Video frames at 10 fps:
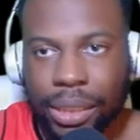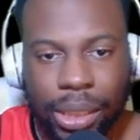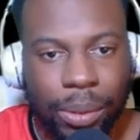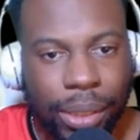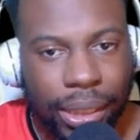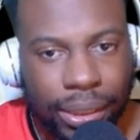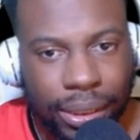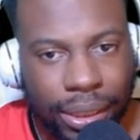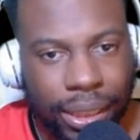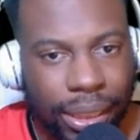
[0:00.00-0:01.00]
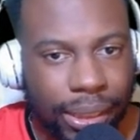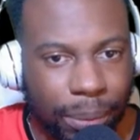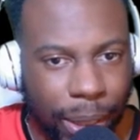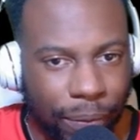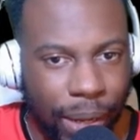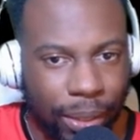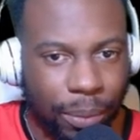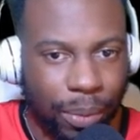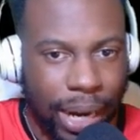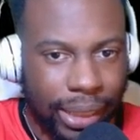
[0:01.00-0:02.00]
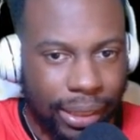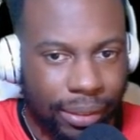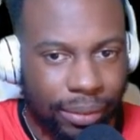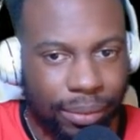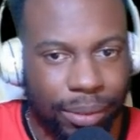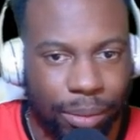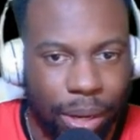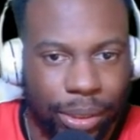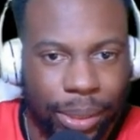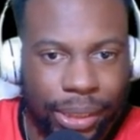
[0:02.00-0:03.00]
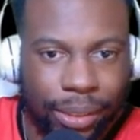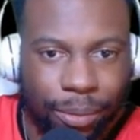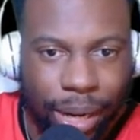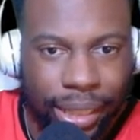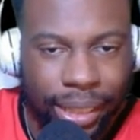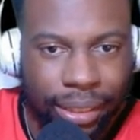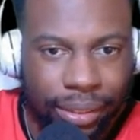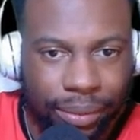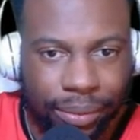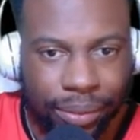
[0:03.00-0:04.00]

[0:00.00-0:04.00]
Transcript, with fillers: So this is my final bracket in the wrong direction right here.